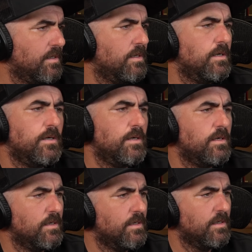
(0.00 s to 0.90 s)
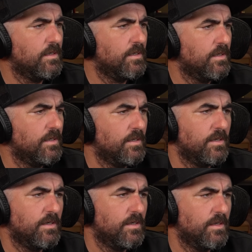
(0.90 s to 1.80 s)
You remember sitting
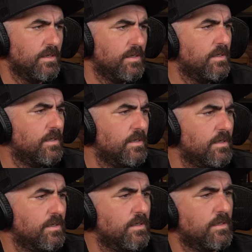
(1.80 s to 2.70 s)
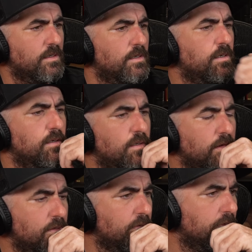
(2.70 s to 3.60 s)
there on a rainy night in a well-used
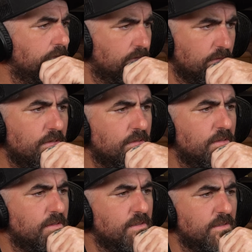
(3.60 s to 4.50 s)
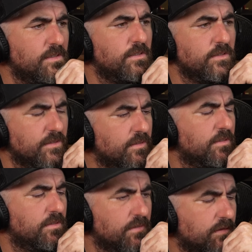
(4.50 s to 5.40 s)
chair, telling me how well you
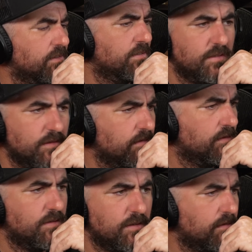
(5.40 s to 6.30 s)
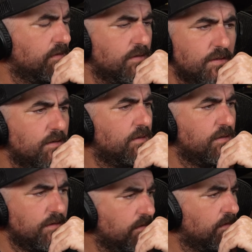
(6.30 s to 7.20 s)
used to dance.
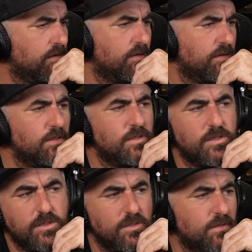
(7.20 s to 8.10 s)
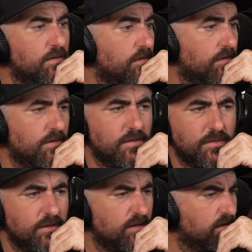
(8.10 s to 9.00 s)
The western wind will
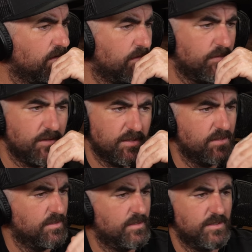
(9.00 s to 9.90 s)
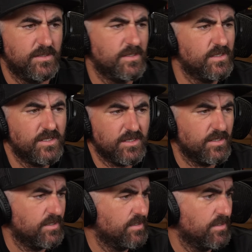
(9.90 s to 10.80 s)
come again and make you feel
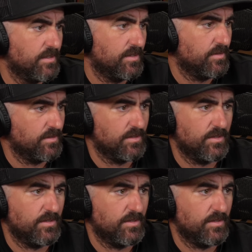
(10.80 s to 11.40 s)
like you did when